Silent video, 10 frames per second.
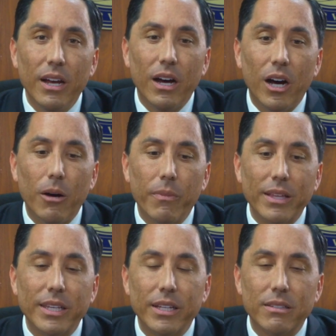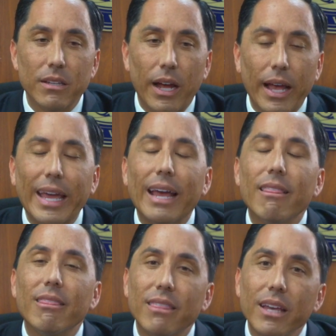I think I
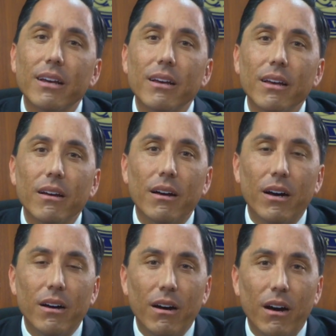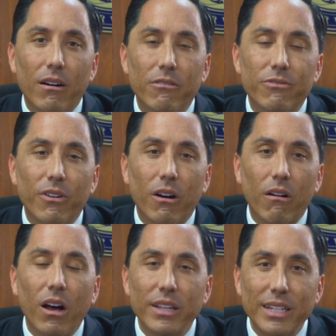can't think of our
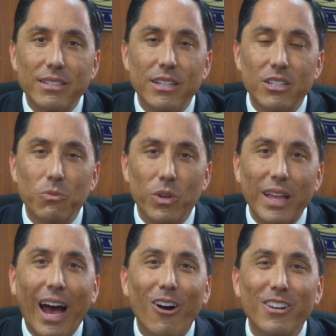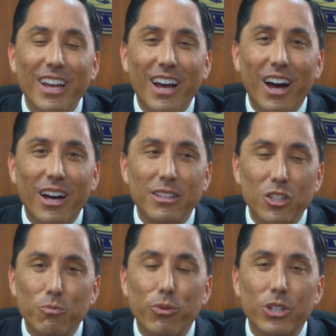holiday season without
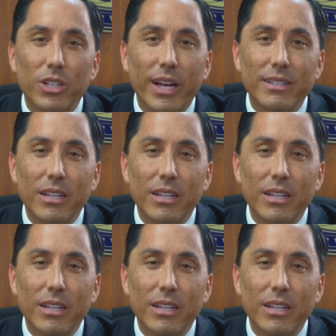these bridge lights.